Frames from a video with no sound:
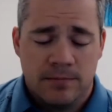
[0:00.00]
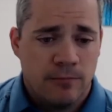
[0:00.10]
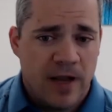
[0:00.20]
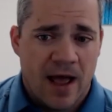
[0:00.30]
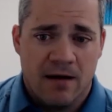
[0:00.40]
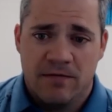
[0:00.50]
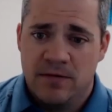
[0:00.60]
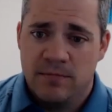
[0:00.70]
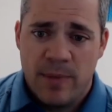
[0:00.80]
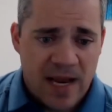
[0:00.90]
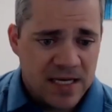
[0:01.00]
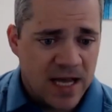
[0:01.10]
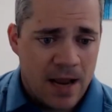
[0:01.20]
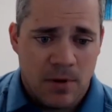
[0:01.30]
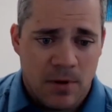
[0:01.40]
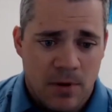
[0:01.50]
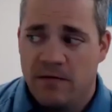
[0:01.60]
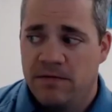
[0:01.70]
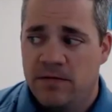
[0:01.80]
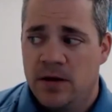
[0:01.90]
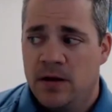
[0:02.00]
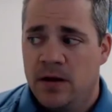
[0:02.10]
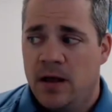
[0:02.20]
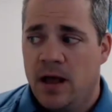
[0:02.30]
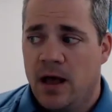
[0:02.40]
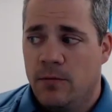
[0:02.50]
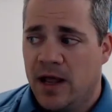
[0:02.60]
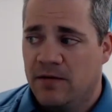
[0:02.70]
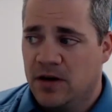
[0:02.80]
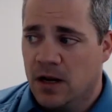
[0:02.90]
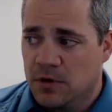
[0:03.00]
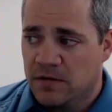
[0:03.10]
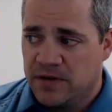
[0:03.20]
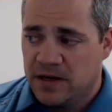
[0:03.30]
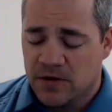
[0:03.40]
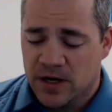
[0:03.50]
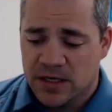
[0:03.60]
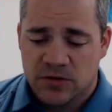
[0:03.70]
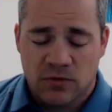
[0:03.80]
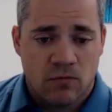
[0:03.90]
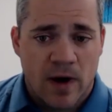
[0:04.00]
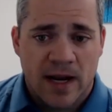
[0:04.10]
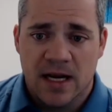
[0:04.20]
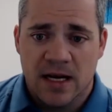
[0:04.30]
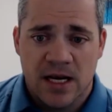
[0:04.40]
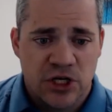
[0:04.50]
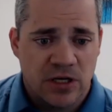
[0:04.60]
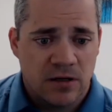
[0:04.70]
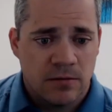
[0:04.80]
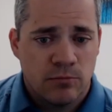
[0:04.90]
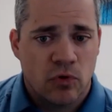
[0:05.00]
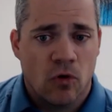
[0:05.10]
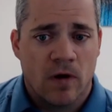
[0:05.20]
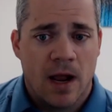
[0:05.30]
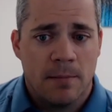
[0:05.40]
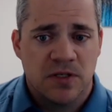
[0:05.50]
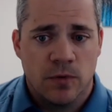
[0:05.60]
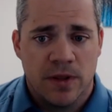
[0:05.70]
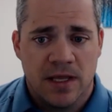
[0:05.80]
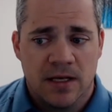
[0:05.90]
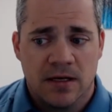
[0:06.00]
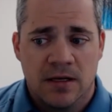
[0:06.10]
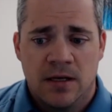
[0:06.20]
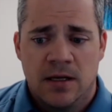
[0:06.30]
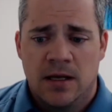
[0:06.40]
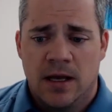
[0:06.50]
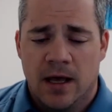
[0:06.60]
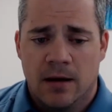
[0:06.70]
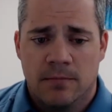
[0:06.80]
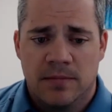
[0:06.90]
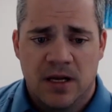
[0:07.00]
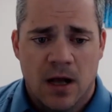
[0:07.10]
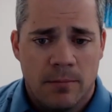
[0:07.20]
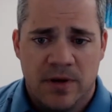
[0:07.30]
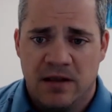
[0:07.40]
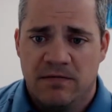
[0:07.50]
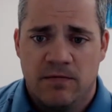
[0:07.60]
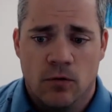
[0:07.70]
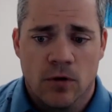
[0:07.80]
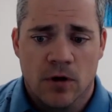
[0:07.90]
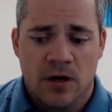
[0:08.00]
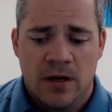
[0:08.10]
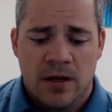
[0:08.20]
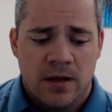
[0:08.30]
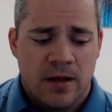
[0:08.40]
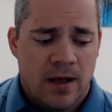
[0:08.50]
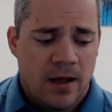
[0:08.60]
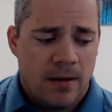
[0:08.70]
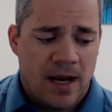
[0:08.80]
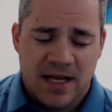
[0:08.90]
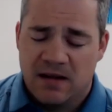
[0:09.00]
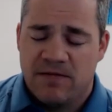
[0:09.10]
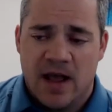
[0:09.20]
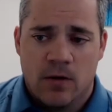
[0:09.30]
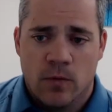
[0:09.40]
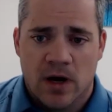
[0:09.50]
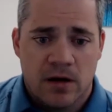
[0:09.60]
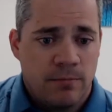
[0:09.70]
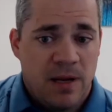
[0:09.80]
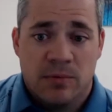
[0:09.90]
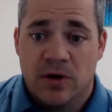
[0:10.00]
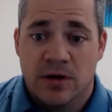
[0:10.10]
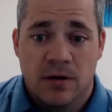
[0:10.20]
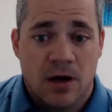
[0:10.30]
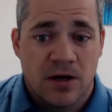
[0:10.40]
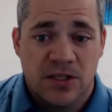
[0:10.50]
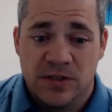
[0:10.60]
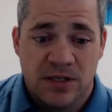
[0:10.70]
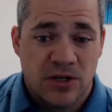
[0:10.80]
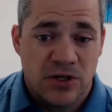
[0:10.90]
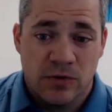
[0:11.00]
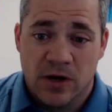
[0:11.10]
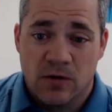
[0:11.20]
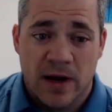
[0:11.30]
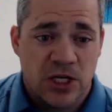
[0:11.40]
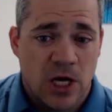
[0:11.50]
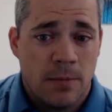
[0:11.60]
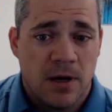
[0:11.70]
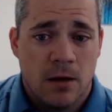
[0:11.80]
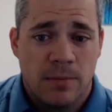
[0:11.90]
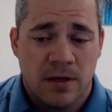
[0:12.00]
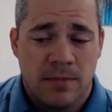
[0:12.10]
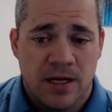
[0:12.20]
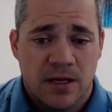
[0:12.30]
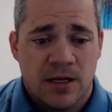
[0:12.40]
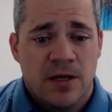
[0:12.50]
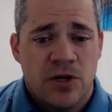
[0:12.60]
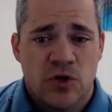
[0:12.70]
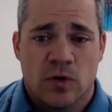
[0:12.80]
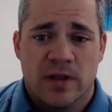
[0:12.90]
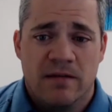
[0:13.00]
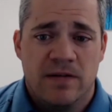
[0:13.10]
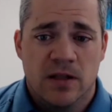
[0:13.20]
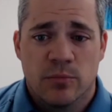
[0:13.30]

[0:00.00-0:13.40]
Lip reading: We have paid time off. We have a number of different sort of recognition programs within the company for identifying where people our associates are doing a great job and helping to make sure they feel